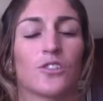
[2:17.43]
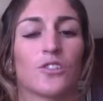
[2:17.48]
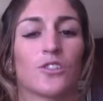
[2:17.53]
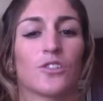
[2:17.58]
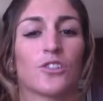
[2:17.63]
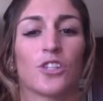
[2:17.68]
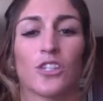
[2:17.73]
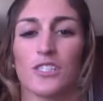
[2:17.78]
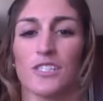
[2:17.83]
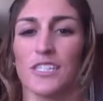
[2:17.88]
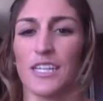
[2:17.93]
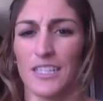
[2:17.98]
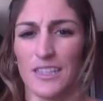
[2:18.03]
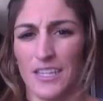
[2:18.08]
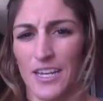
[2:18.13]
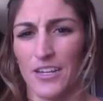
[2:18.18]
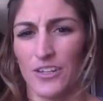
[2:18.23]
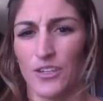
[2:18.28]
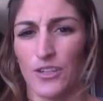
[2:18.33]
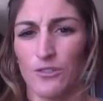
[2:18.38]
just like
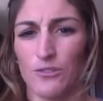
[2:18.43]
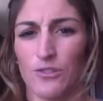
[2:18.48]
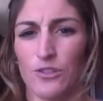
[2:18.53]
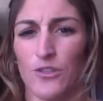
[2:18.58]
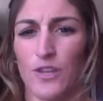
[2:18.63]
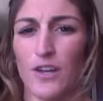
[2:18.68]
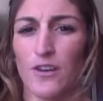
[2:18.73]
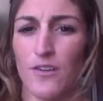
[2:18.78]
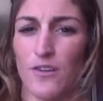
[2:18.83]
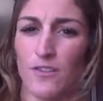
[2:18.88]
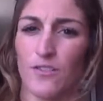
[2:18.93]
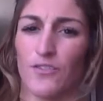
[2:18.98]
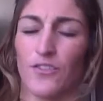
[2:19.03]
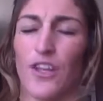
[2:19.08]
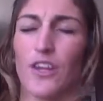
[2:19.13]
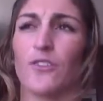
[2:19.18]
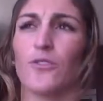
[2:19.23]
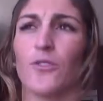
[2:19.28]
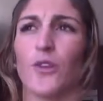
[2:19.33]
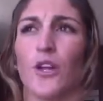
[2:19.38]
they do. So they
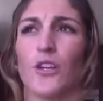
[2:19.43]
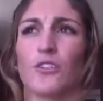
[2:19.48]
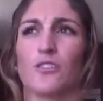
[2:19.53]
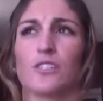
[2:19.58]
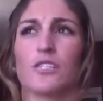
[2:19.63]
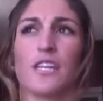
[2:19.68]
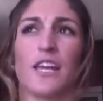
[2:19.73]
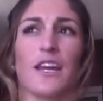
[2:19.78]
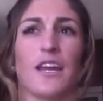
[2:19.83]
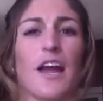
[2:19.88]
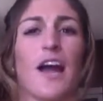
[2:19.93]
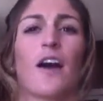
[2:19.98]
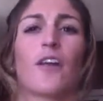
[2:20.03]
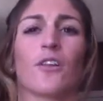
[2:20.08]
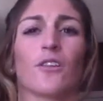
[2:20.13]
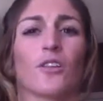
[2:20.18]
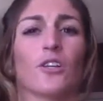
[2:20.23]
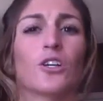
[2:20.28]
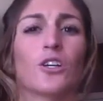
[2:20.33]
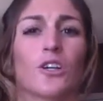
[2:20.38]
don't understand how
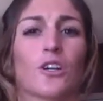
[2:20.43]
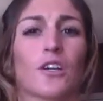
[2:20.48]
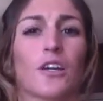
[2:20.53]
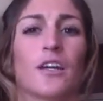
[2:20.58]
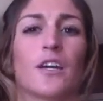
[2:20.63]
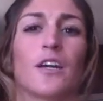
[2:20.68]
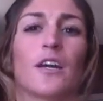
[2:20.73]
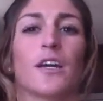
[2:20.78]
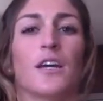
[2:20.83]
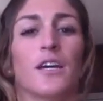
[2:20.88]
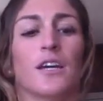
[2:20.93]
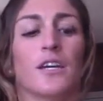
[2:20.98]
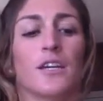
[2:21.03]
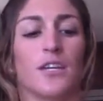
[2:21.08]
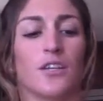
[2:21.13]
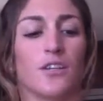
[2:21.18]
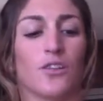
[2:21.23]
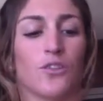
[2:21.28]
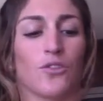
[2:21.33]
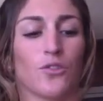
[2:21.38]
to look
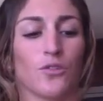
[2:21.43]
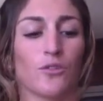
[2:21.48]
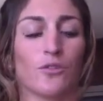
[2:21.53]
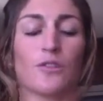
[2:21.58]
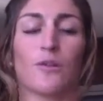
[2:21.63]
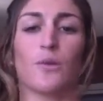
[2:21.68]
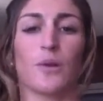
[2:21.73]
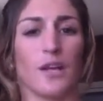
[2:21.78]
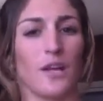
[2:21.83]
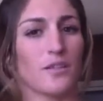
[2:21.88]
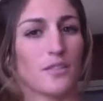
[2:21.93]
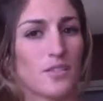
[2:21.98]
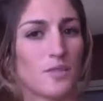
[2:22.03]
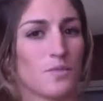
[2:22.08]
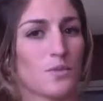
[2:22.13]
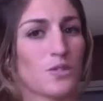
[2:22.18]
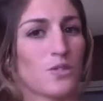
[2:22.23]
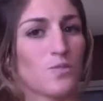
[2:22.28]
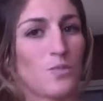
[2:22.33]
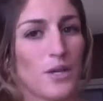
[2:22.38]
through someone else's
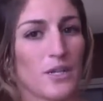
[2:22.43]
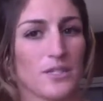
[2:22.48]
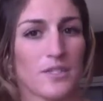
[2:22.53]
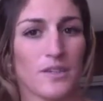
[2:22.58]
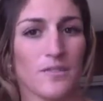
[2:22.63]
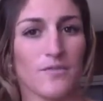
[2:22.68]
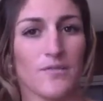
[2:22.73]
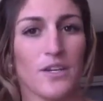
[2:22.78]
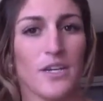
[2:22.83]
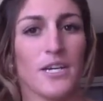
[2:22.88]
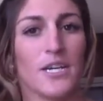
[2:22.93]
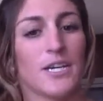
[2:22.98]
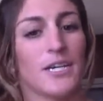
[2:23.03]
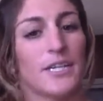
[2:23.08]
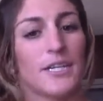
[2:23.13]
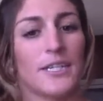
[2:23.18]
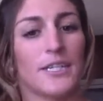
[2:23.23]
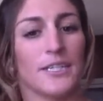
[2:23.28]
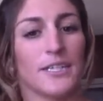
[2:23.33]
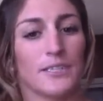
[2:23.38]
perspective.
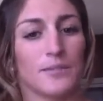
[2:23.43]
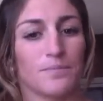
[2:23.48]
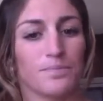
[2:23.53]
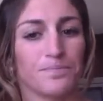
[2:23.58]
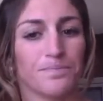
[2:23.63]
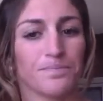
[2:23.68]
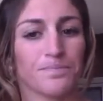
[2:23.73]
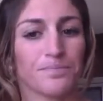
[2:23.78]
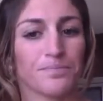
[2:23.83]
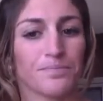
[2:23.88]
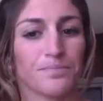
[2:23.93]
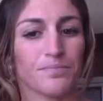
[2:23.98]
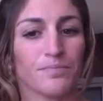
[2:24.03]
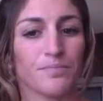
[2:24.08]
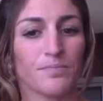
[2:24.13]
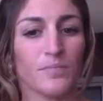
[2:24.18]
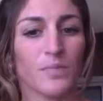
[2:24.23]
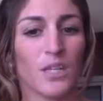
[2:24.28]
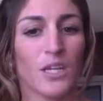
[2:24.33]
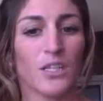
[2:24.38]
And
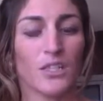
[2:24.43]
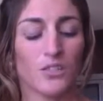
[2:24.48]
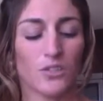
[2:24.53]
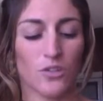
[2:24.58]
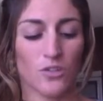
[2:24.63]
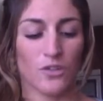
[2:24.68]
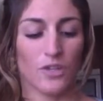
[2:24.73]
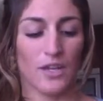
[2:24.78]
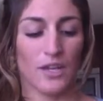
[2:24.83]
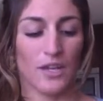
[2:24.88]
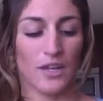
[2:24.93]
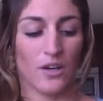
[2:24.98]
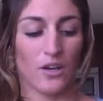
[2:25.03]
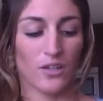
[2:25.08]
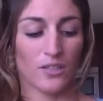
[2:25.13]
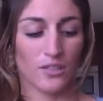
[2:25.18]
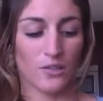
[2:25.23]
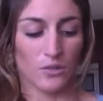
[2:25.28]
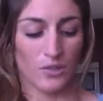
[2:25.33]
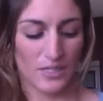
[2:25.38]

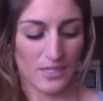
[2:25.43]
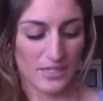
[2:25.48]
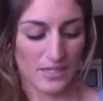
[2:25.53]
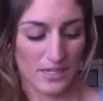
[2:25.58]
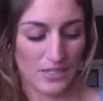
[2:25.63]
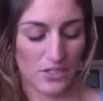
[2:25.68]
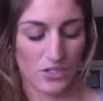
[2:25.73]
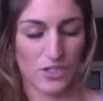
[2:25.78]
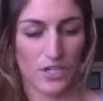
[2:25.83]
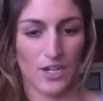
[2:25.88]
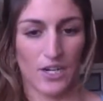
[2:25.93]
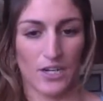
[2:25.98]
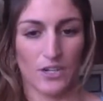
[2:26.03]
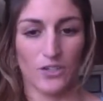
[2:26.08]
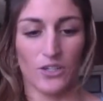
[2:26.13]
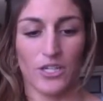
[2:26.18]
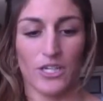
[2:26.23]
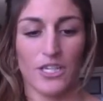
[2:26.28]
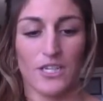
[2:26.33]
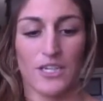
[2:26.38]
also in this stage of
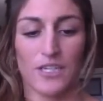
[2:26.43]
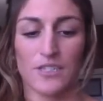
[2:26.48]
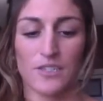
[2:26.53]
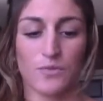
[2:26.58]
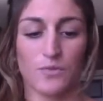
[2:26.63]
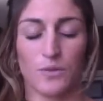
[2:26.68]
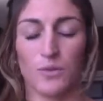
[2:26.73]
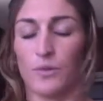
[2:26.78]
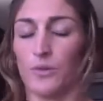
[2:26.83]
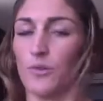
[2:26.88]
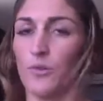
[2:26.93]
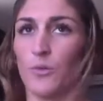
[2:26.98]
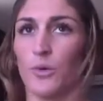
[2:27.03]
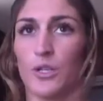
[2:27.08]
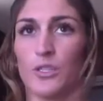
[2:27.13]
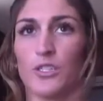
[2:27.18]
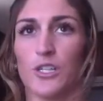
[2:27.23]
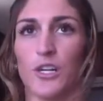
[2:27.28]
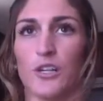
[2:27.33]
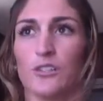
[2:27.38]
child, this is when
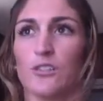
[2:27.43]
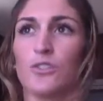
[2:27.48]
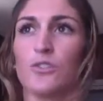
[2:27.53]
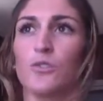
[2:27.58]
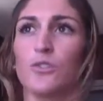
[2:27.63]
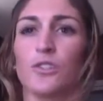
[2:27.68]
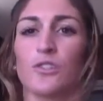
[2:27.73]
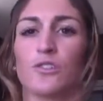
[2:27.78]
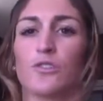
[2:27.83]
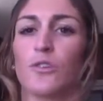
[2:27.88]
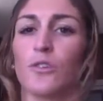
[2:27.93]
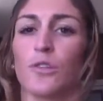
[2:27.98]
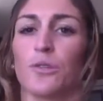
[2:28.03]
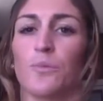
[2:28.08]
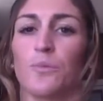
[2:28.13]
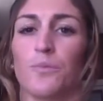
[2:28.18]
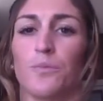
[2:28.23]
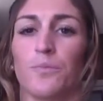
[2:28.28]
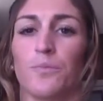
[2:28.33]
a child is 2 years old, he's